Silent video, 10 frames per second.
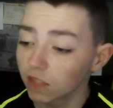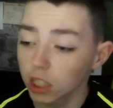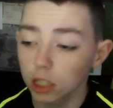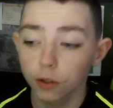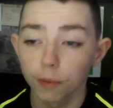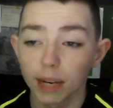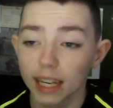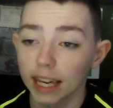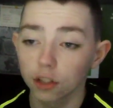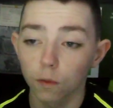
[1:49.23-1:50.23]

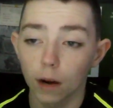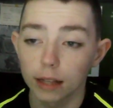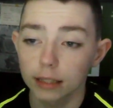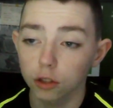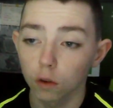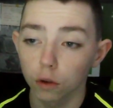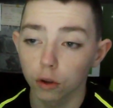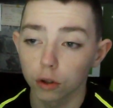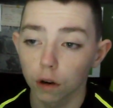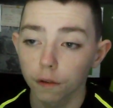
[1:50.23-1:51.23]
Communication-wise, that's not
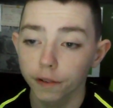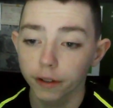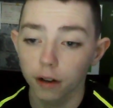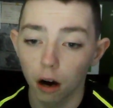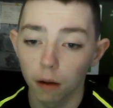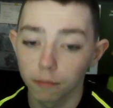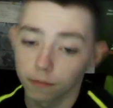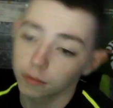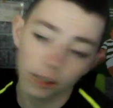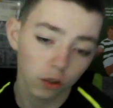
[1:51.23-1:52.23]
good enough.
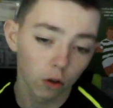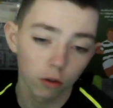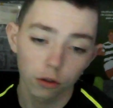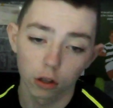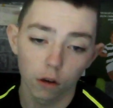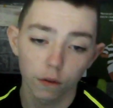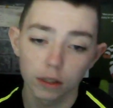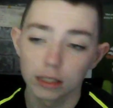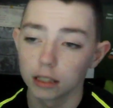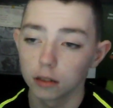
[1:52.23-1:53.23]
That's not good enough,
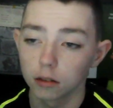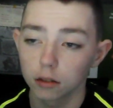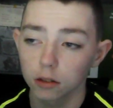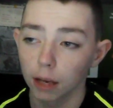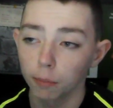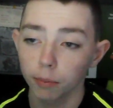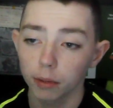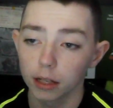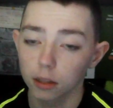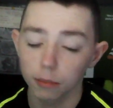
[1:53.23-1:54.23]
conceding set
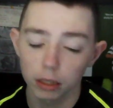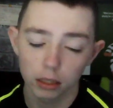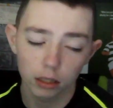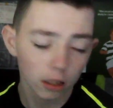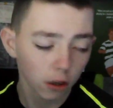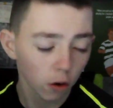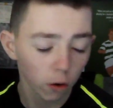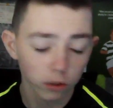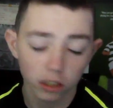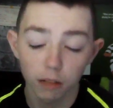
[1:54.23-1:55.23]
plays. I mean, it's a
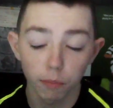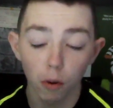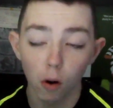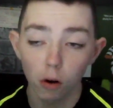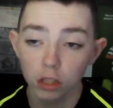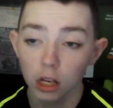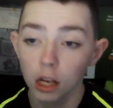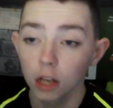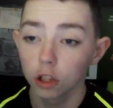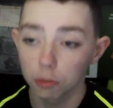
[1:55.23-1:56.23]
cross into the box.
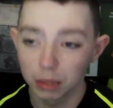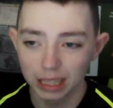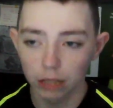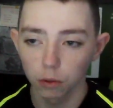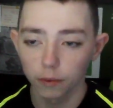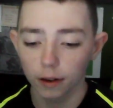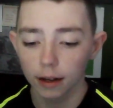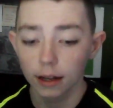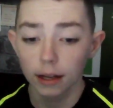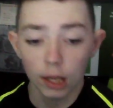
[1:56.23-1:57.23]
You should be dealing with it.
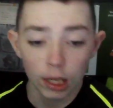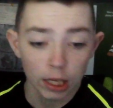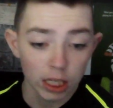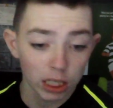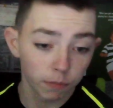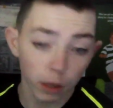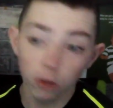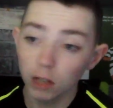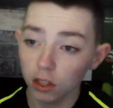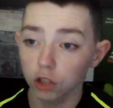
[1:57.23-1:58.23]
Brown
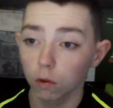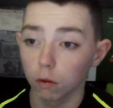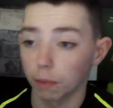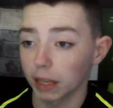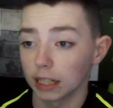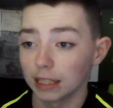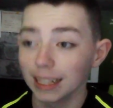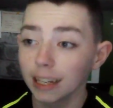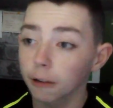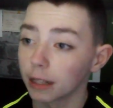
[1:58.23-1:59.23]
nearly scored, by Christ, he
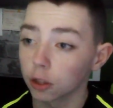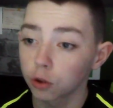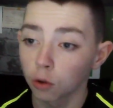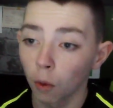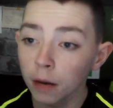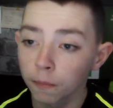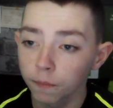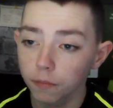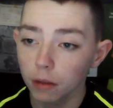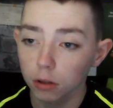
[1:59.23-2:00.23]
nearly made it 2-1. I
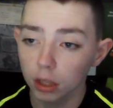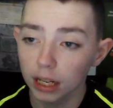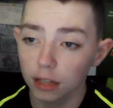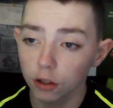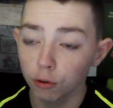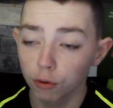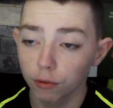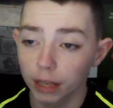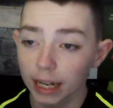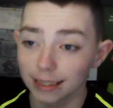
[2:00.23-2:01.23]
mean, it's a
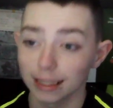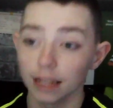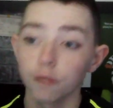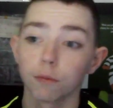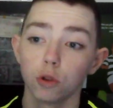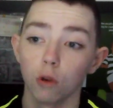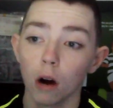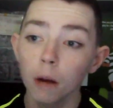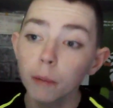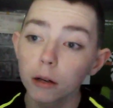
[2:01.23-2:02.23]
great save from Joe
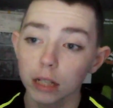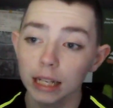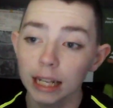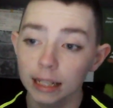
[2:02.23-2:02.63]
Hart, but it was a great